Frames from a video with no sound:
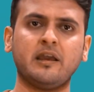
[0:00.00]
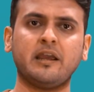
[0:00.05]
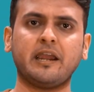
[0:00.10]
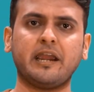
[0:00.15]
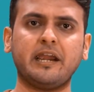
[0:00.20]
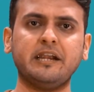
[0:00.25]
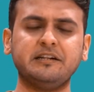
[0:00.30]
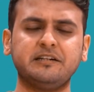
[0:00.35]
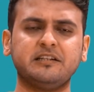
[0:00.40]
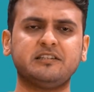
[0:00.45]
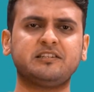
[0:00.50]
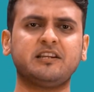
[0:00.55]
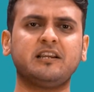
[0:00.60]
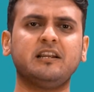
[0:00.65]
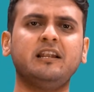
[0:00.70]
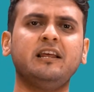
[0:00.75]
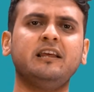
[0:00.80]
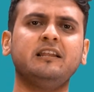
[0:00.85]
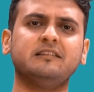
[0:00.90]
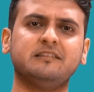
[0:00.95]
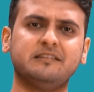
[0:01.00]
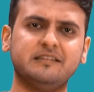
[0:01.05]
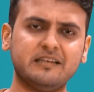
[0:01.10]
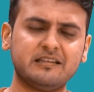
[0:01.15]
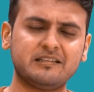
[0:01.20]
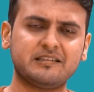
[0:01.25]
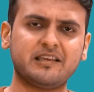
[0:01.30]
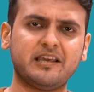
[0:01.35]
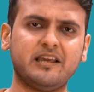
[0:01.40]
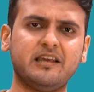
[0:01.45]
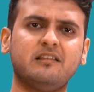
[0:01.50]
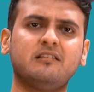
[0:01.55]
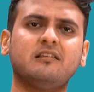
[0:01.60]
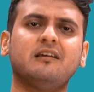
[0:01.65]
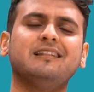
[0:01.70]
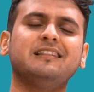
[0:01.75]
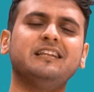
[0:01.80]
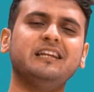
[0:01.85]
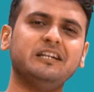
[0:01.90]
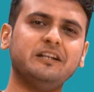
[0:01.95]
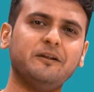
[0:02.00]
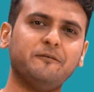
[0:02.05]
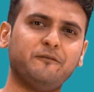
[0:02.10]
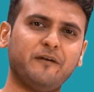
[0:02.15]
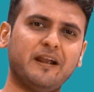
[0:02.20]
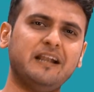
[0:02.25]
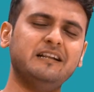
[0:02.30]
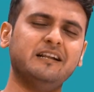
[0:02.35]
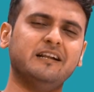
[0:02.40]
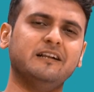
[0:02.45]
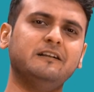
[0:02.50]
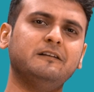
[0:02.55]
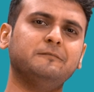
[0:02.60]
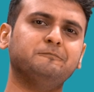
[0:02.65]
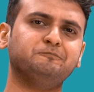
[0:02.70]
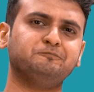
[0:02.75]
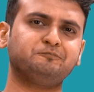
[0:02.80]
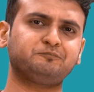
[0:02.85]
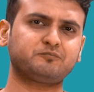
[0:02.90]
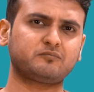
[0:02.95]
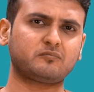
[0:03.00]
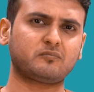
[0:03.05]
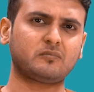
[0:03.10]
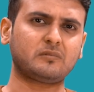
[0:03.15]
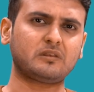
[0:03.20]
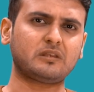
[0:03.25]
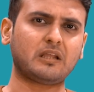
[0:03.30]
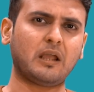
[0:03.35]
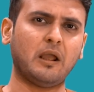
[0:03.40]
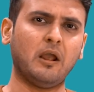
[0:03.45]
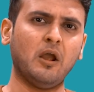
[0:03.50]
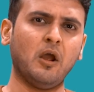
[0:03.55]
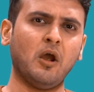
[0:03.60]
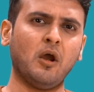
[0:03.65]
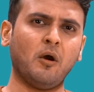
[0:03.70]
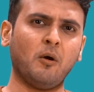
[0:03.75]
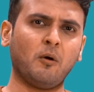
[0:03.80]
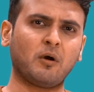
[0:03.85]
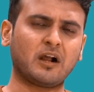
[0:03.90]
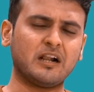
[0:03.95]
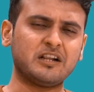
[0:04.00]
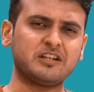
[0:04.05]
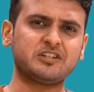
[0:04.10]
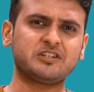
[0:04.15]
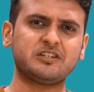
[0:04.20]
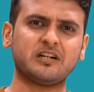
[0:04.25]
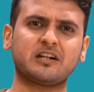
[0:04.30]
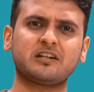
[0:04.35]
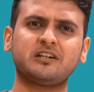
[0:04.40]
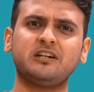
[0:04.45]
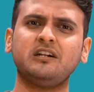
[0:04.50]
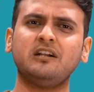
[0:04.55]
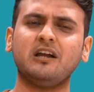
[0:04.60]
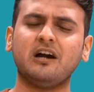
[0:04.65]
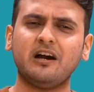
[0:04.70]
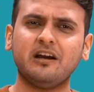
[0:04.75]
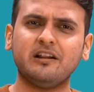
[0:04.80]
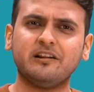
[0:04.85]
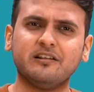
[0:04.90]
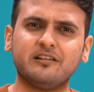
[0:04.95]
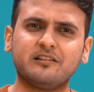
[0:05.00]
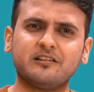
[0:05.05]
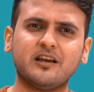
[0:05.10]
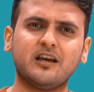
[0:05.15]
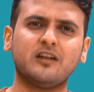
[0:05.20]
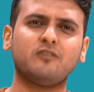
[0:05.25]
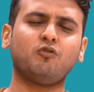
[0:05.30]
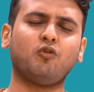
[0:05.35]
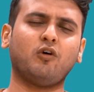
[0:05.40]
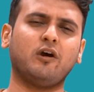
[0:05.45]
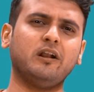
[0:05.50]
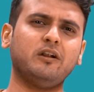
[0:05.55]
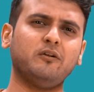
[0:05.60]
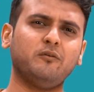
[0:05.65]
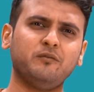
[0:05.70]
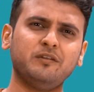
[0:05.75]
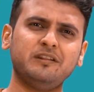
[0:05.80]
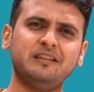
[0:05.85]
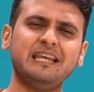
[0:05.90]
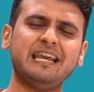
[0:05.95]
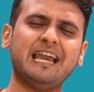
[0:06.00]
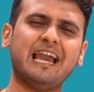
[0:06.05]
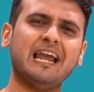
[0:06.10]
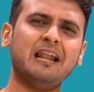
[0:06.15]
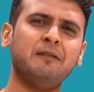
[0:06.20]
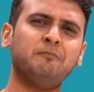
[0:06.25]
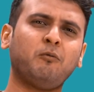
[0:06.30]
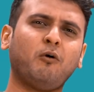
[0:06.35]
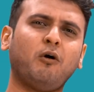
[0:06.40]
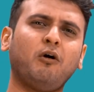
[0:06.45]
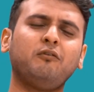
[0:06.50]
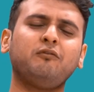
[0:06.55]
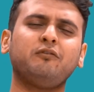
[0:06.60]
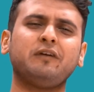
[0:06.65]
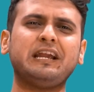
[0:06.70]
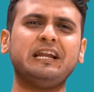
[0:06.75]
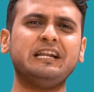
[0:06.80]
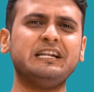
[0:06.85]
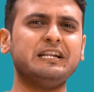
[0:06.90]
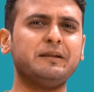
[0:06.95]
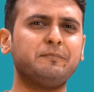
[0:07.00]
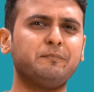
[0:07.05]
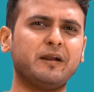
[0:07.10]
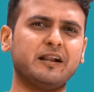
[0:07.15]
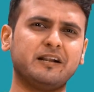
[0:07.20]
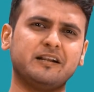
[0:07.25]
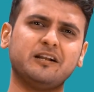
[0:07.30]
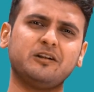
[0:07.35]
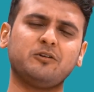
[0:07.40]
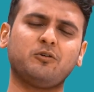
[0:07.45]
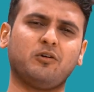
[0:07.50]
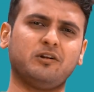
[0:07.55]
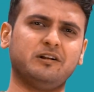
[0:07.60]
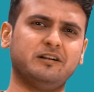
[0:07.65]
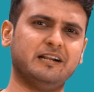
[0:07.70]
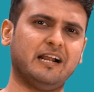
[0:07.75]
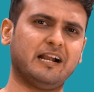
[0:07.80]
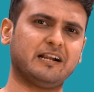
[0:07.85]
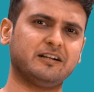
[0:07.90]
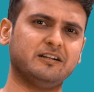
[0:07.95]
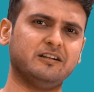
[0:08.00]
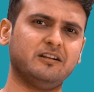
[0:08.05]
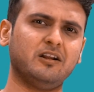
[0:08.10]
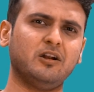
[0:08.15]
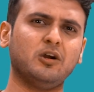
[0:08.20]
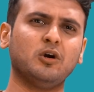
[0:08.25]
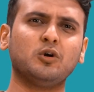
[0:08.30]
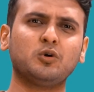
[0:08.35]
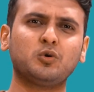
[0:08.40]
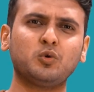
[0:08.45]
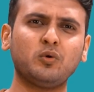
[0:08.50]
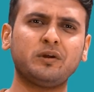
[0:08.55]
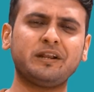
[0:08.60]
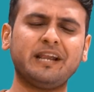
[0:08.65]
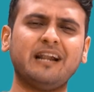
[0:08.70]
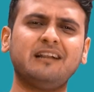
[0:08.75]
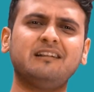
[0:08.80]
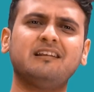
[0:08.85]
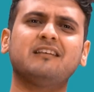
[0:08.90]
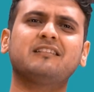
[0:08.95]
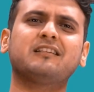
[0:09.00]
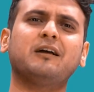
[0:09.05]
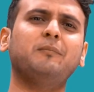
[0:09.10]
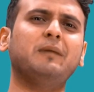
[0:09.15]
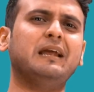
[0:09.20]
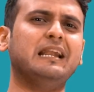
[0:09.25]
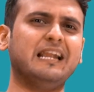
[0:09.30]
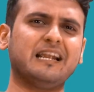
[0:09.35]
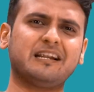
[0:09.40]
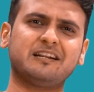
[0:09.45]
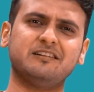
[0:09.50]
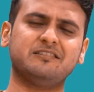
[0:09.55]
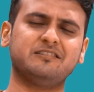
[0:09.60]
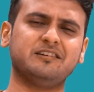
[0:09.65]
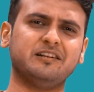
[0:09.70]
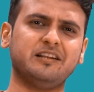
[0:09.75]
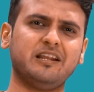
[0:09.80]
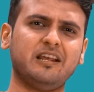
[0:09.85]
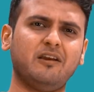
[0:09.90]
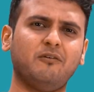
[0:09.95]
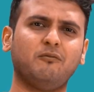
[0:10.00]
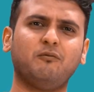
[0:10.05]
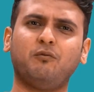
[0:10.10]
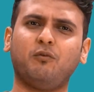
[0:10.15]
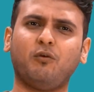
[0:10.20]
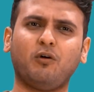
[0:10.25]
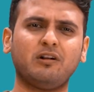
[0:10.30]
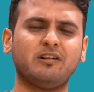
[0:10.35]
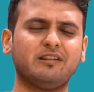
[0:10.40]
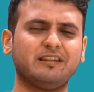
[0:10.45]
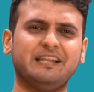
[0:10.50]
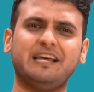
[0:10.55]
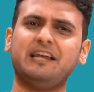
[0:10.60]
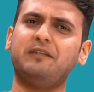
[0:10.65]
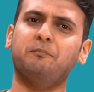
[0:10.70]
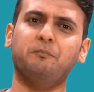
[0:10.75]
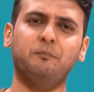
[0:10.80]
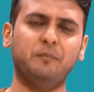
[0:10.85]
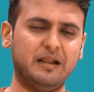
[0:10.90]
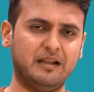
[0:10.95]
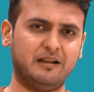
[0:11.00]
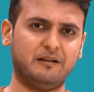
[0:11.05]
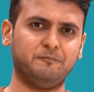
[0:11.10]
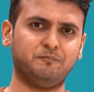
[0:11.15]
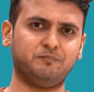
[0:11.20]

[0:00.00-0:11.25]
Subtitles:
Interestingly, in this case, the defendant constructed a reservoir with the help of independent contractor to get some electricity for their mill.